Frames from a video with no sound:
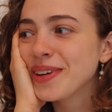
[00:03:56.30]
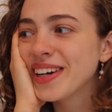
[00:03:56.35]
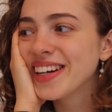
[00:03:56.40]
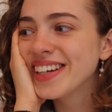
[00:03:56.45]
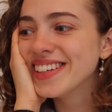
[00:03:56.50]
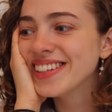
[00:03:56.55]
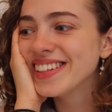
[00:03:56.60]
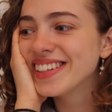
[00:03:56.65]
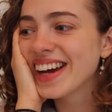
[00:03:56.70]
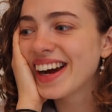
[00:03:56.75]

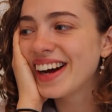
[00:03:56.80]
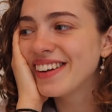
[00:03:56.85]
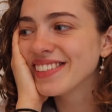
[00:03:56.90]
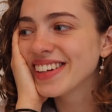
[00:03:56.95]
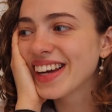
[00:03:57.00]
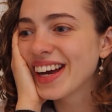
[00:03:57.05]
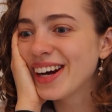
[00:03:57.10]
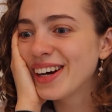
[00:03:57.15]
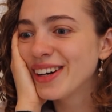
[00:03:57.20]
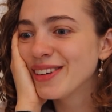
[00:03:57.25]
weird
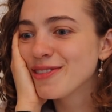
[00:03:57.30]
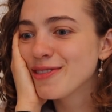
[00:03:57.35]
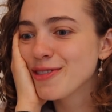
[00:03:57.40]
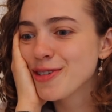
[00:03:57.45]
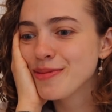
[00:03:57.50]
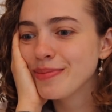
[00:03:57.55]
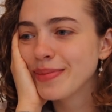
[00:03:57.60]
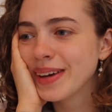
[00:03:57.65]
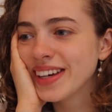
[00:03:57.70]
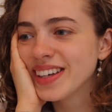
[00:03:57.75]
having had
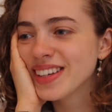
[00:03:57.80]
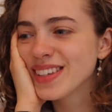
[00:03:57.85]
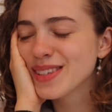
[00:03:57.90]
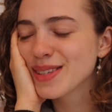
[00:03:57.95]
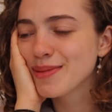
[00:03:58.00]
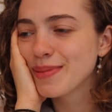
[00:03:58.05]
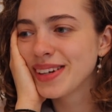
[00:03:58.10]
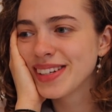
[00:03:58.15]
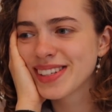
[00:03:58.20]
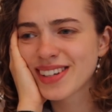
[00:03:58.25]

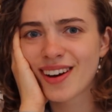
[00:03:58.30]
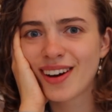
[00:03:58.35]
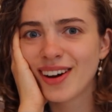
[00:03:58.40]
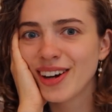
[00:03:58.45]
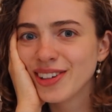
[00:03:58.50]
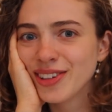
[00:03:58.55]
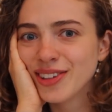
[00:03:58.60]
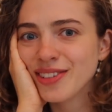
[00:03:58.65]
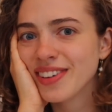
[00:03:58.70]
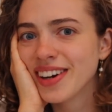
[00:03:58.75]
roommates my
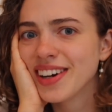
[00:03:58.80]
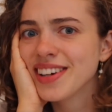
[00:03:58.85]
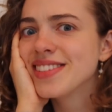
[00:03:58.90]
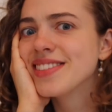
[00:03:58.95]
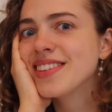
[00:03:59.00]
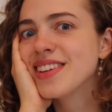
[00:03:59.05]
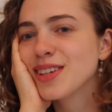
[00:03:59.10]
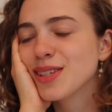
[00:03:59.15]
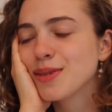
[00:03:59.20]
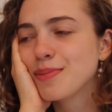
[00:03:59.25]
entire
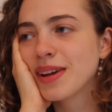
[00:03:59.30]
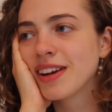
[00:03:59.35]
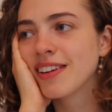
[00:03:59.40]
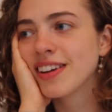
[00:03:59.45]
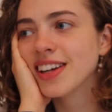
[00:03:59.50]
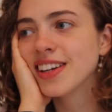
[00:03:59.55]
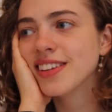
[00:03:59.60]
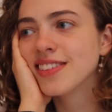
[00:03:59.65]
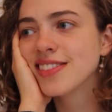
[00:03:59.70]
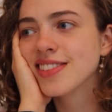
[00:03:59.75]
university
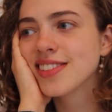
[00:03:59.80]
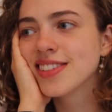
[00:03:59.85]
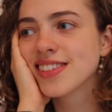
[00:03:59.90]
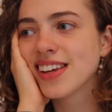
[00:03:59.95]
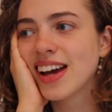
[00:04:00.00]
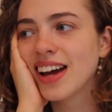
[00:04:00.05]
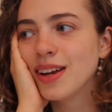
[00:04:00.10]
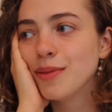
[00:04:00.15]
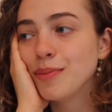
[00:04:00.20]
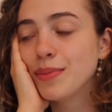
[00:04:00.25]
experience
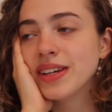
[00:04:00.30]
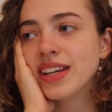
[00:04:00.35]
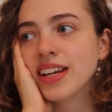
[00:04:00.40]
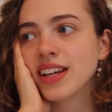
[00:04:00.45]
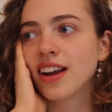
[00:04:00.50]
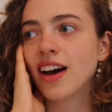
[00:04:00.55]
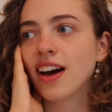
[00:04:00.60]
and being